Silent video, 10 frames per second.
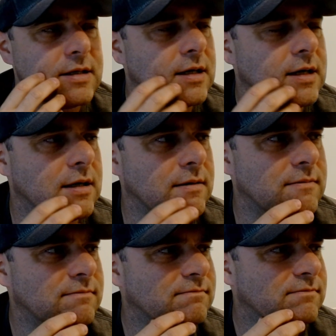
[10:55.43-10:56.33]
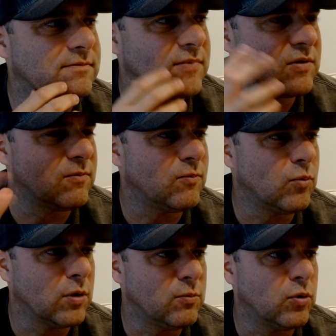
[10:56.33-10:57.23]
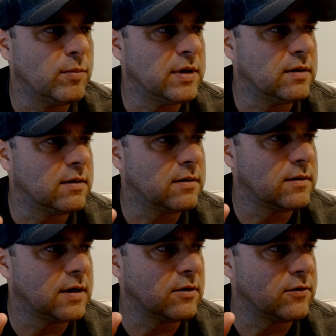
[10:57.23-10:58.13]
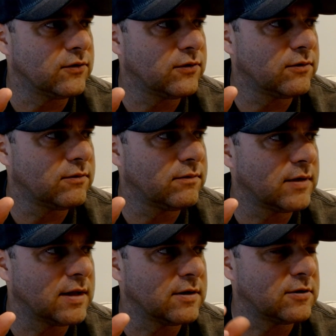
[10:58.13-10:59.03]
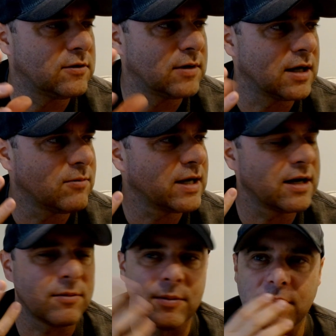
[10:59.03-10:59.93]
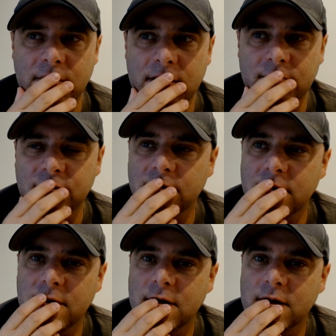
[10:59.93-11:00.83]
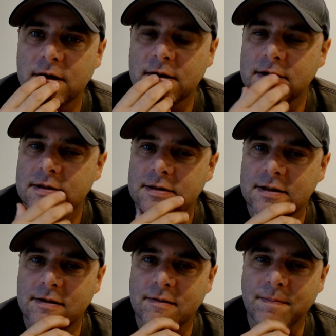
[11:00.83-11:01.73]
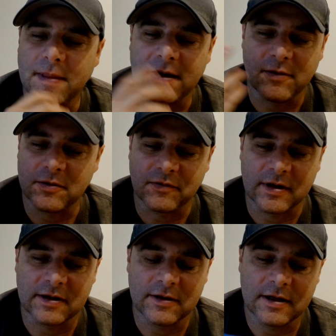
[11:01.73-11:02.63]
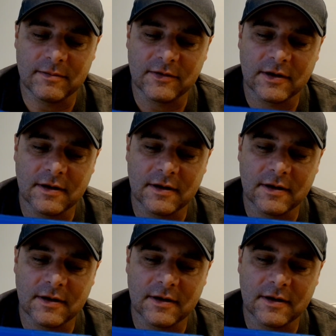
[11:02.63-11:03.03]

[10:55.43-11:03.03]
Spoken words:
The one woman, and the two guys. I can't remember their names. I always forget their names.